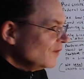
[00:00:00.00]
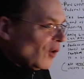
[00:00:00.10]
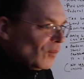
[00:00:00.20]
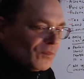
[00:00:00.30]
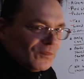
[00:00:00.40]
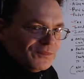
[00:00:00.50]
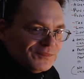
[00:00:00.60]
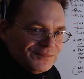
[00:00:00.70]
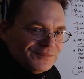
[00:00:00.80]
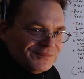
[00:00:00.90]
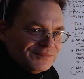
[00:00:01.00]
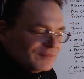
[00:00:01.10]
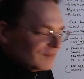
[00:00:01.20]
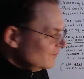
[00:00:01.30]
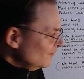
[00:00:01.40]
No.
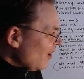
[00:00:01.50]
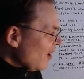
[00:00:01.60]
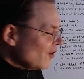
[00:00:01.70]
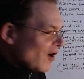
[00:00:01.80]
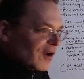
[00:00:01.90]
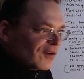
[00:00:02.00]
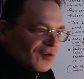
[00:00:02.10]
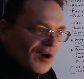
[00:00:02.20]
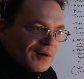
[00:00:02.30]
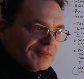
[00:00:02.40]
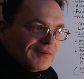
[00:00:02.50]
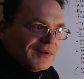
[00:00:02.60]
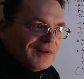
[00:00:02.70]
Groundhog is not.